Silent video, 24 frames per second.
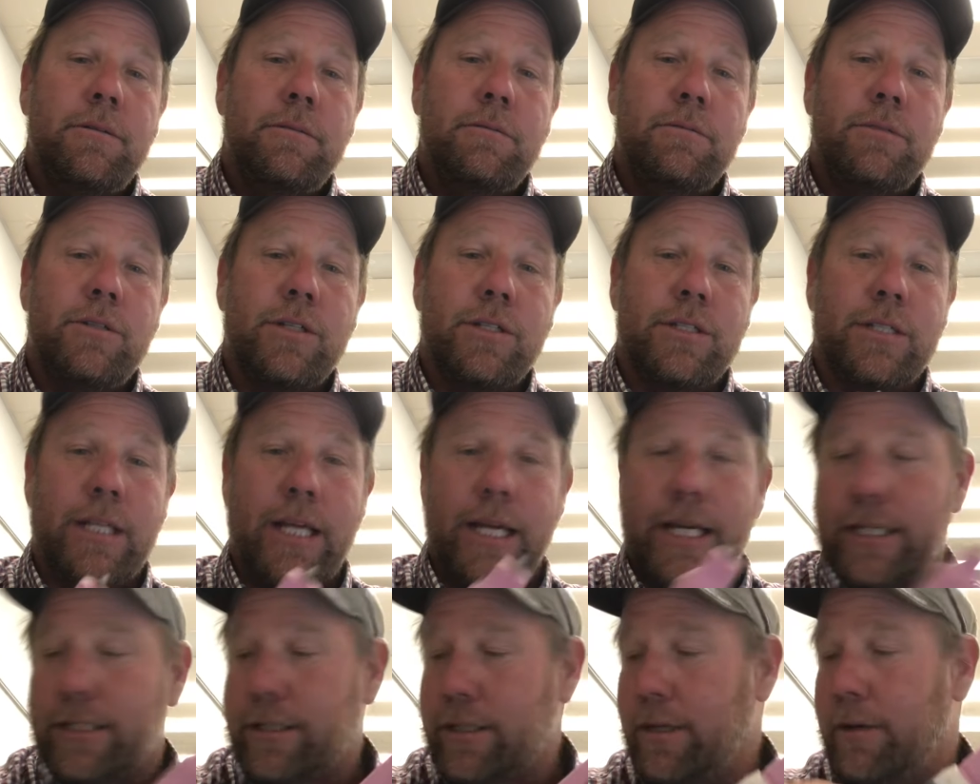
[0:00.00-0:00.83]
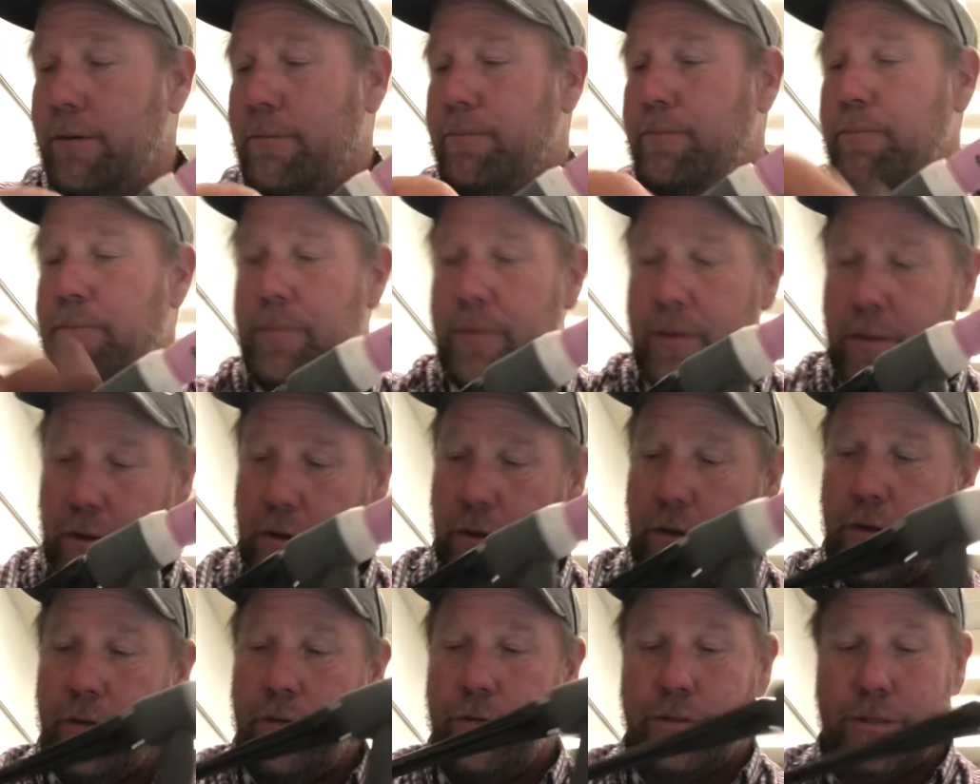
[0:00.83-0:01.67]
just like so.
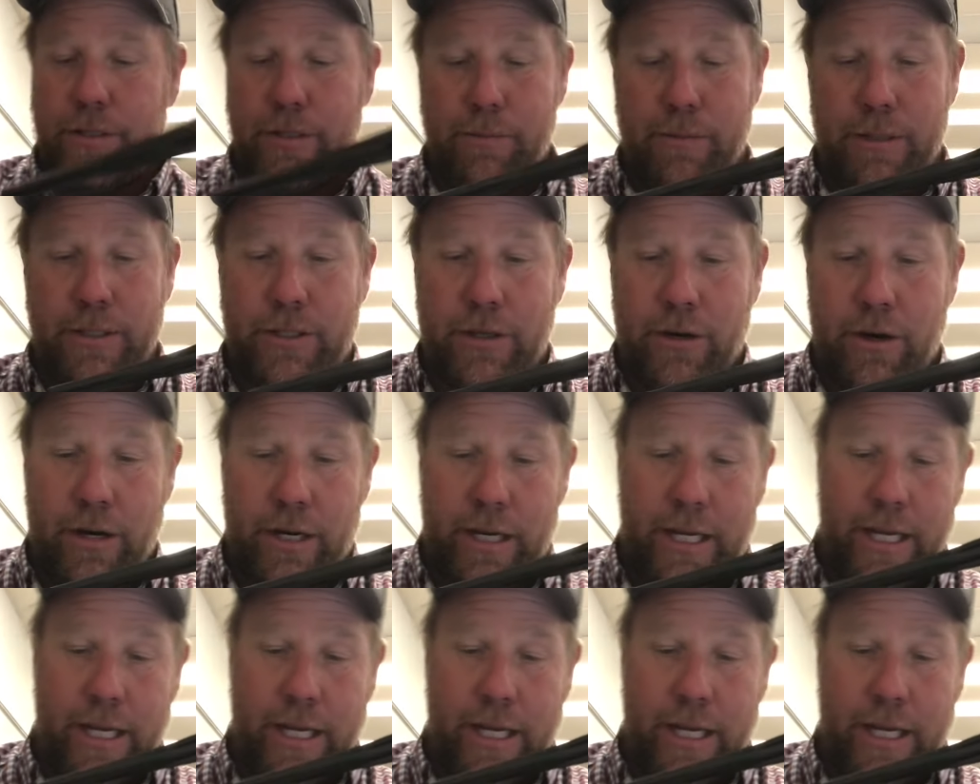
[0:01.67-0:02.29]
You use too much arc